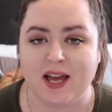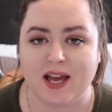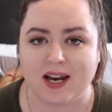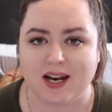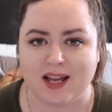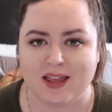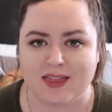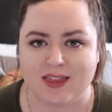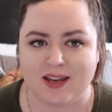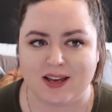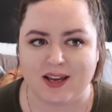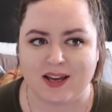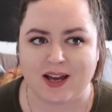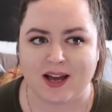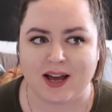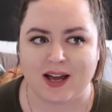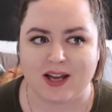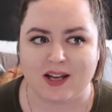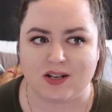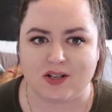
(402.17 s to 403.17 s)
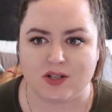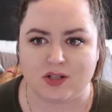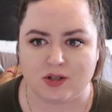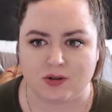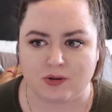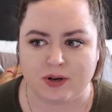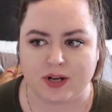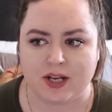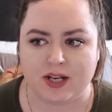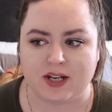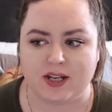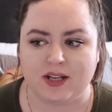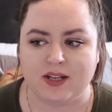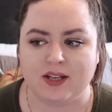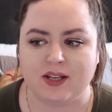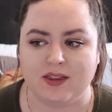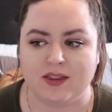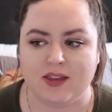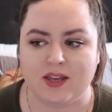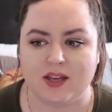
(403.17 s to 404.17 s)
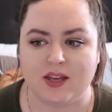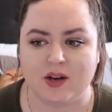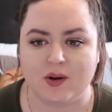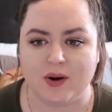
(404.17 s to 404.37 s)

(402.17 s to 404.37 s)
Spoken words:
and I think I enjoyed the